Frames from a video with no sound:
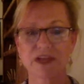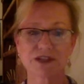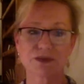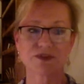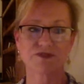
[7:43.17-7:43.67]

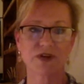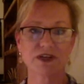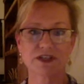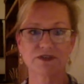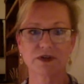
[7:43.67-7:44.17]
Yeah, so it was
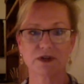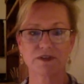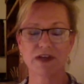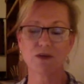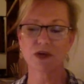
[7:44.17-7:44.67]
very
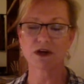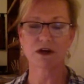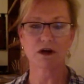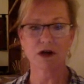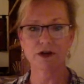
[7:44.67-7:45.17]
difficult. And that went
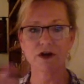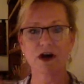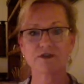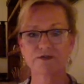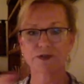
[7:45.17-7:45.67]
on and
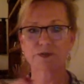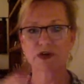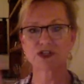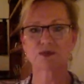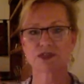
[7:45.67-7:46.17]
off. The
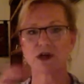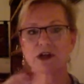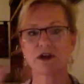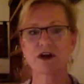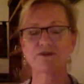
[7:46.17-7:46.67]
pressure was
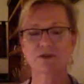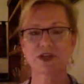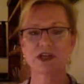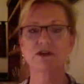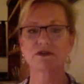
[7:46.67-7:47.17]
on and off
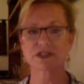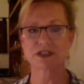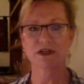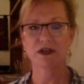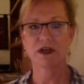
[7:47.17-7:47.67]
for
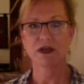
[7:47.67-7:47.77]
years.